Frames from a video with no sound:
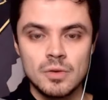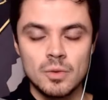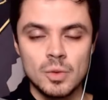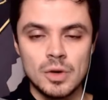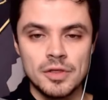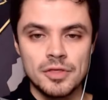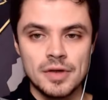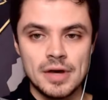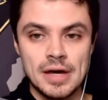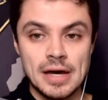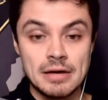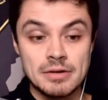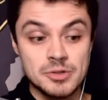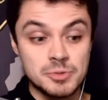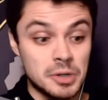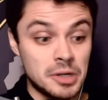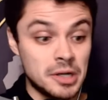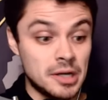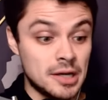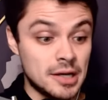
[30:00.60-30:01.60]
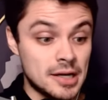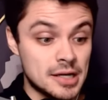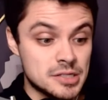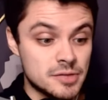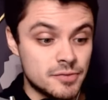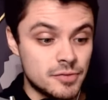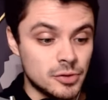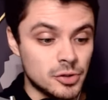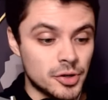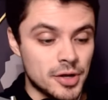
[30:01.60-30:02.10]
with house money, I
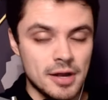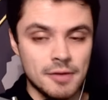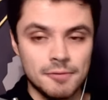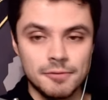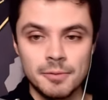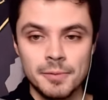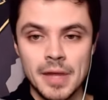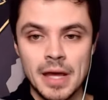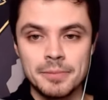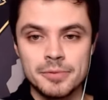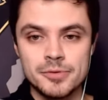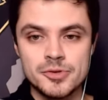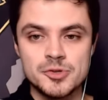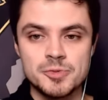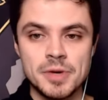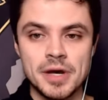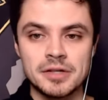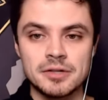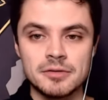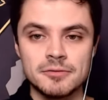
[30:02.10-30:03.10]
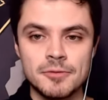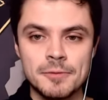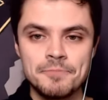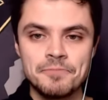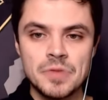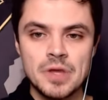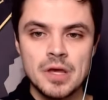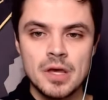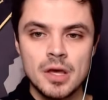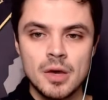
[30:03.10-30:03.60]
guess, if you look at it from that perspective.
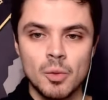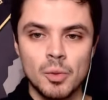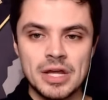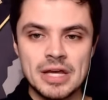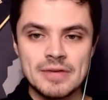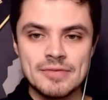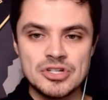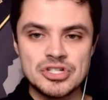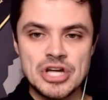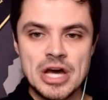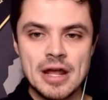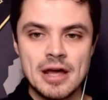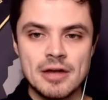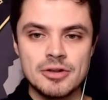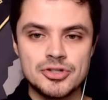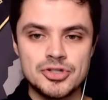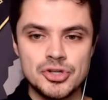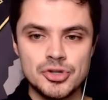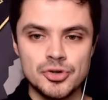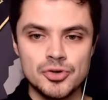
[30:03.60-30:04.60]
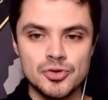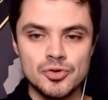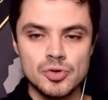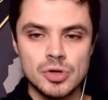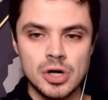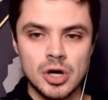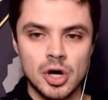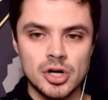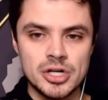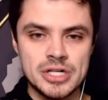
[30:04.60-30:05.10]
I want to give a shout-out
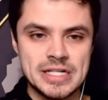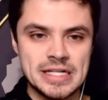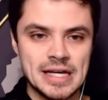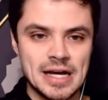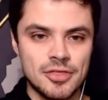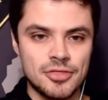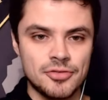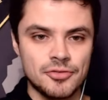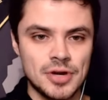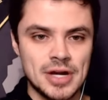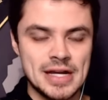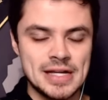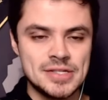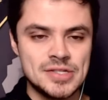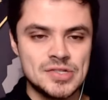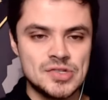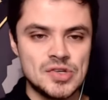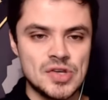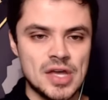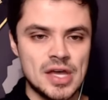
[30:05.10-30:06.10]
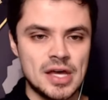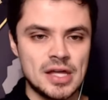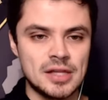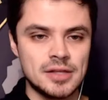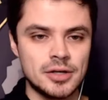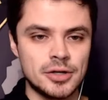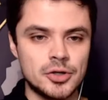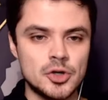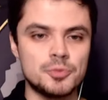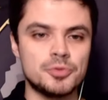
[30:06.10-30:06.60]
to RTI Threads
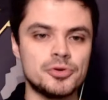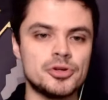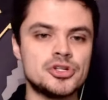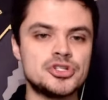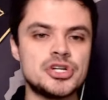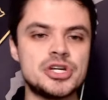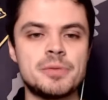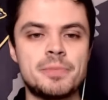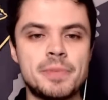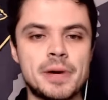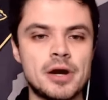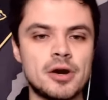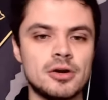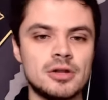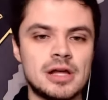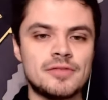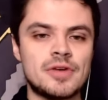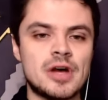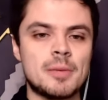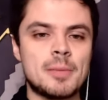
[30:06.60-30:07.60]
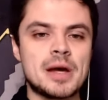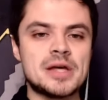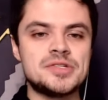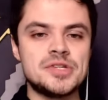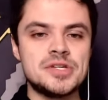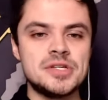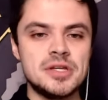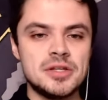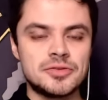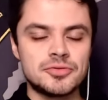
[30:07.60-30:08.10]
and their Cooper DeJean apparel. I've got my
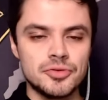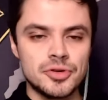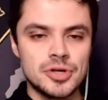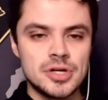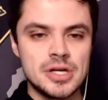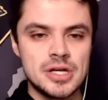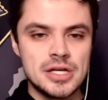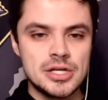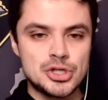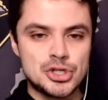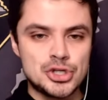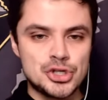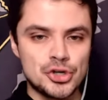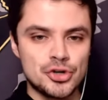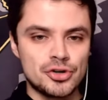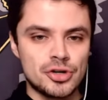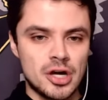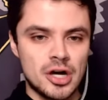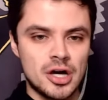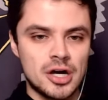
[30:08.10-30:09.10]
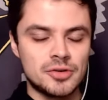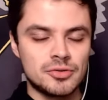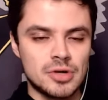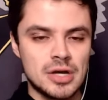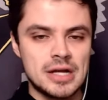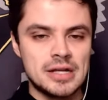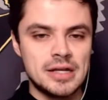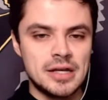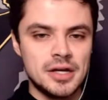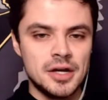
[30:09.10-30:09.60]
CD3 shirt on
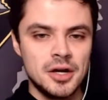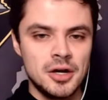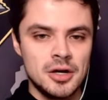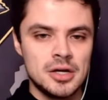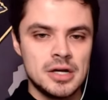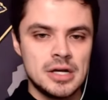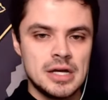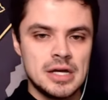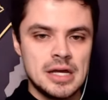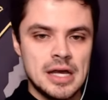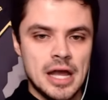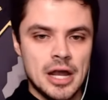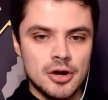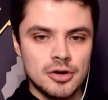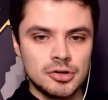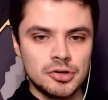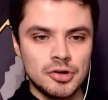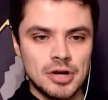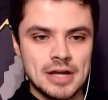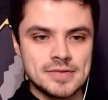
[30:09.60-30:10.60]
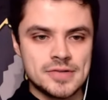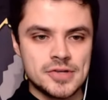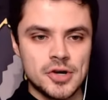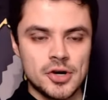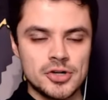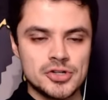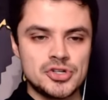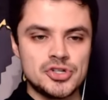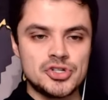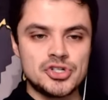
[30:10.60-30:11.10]
right here. Aaron Graves,
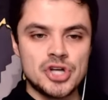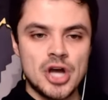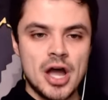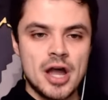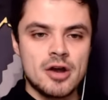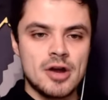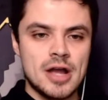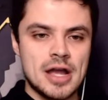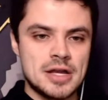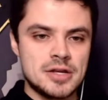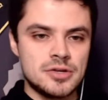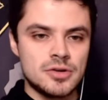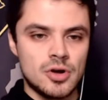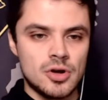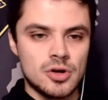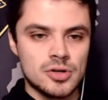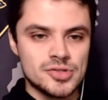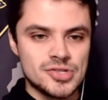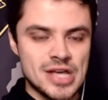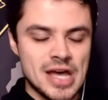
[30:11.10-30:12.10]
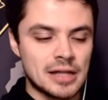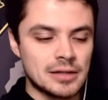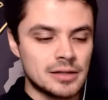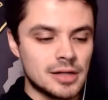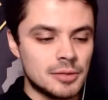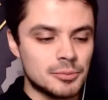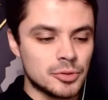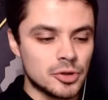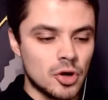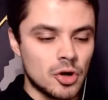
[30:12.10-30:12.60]
Carson Shire, Aiden Hall, Zach
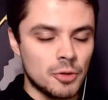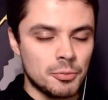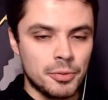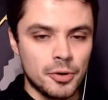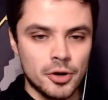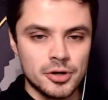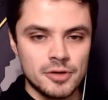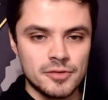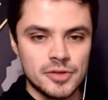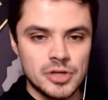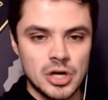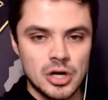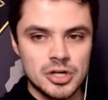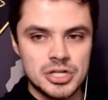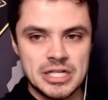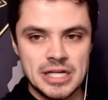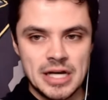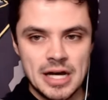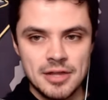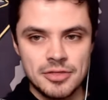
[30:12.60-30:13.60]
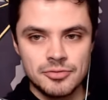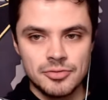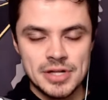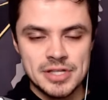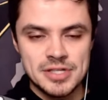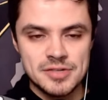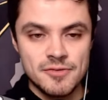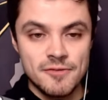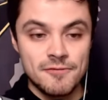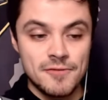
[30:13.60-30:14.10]
Lutmer, all part of the RTI
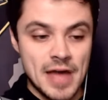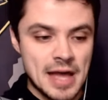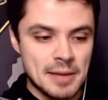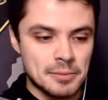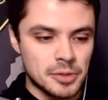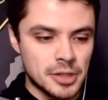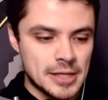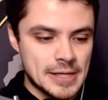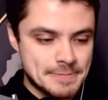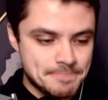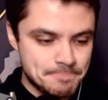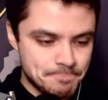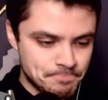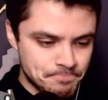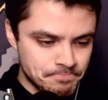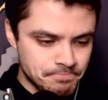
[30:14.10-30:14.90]
Threads family.